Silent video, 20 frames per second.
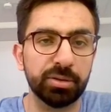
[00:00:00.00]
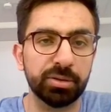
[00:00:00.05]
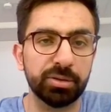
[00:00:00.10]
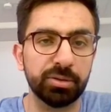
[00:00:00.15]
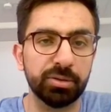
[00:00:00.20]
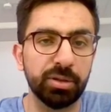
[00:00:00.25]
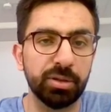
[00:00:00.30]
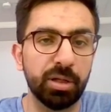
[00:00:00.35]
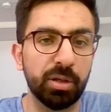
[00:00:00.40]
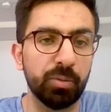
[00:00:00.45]

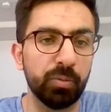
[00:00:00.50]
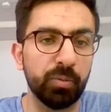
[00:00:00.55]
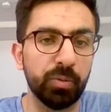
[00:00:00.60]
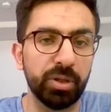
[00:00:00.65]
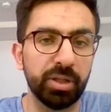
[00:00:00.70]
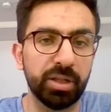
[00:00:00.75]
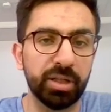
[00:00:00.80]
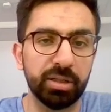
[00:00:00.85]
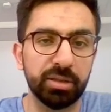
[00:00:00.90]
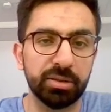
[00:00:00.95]
So now
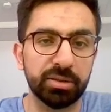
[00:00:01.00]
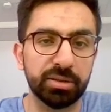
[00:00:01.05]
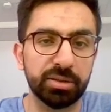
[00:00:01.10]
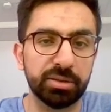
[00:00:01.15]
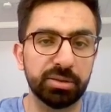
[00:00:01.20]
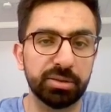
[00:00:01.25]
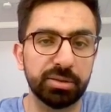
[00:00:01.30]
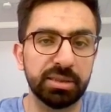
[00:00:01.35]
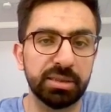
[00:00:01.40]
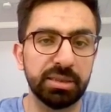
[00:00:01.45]
we can
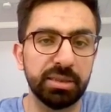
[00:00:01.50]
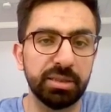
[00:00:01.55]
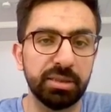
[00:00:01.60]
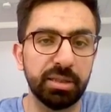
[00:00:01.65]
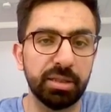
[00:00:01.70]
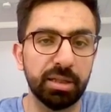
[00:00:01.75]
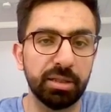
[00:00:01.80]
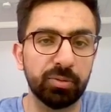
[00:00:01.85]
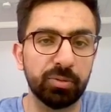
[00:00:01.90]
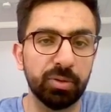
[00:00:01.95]
see
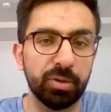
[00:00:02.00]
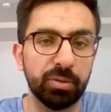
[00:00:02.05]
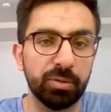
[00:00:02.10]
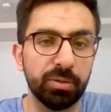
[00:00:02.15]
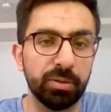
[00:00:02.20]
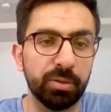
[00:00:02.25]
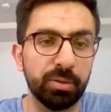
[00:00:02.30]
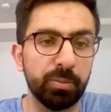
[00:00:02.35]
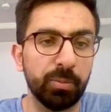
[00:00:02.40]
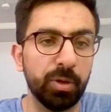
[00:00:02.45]
that we are
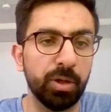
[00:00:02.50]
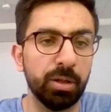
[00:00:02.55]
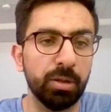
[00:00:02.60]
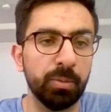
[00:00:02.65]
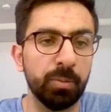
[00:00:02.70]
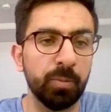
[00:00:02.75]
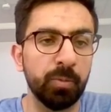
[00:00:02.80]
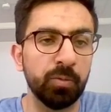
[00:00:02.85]
in the bulb.